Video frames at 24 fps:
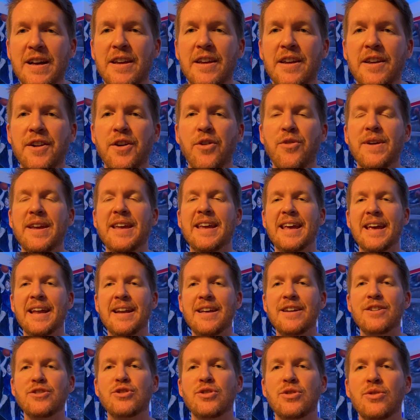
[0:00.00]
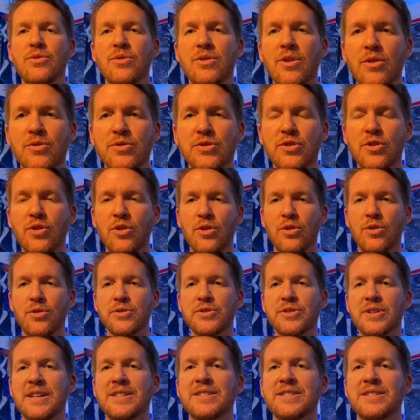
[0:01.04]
you know, getting to those goals.